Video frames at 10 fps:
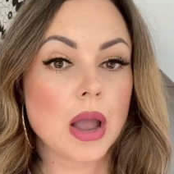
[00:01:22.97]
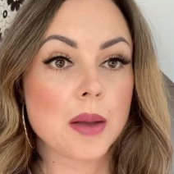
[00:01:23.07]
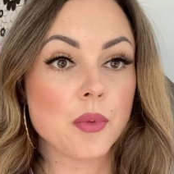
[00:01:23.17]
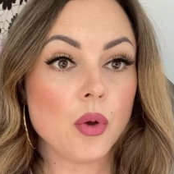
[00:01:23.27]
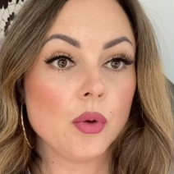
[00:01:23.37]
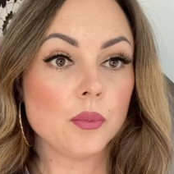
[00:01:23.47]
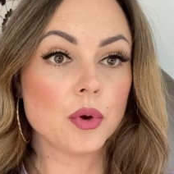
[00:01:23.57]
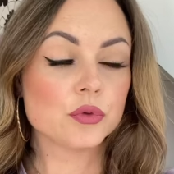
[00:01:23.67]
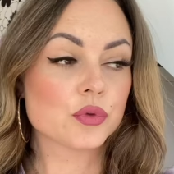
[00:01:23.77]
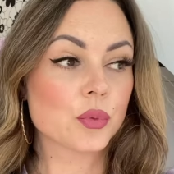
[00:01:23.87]
I'm
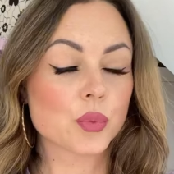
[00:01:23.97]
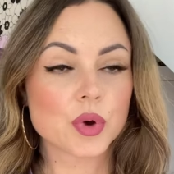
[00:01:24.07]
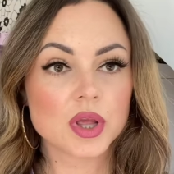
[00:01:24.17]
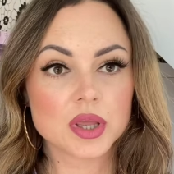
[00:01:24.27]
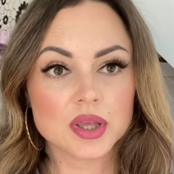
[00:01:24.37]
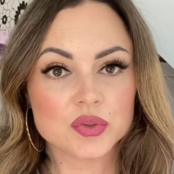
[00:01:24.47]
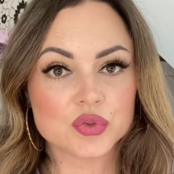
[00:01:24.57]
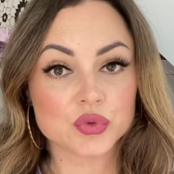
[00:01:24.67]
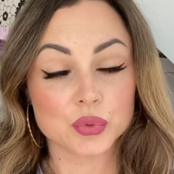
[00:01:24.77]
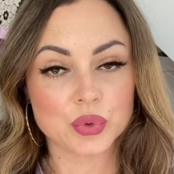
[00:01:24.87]
almost ready
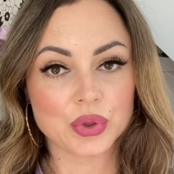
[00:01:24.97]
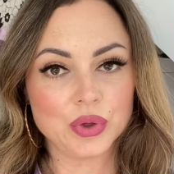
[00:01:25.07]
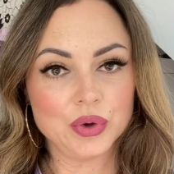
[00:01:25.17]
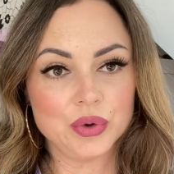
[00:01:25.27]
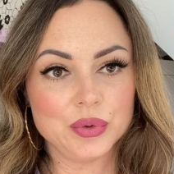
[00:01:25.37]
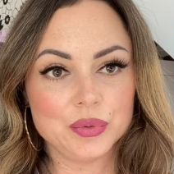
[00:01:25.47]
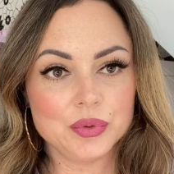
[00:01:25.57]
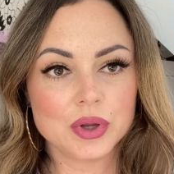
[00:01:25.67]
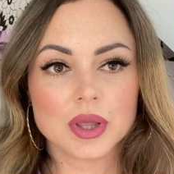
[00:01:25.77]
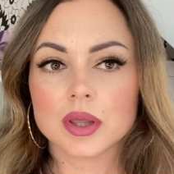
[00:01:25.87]
to
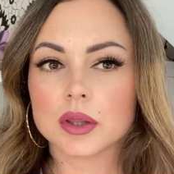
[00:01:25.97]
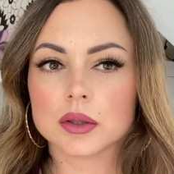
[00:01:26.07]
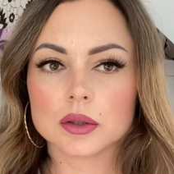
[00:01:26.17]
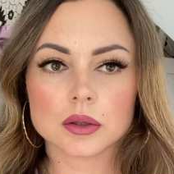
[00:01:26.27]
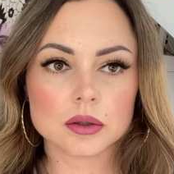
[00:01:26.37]
go and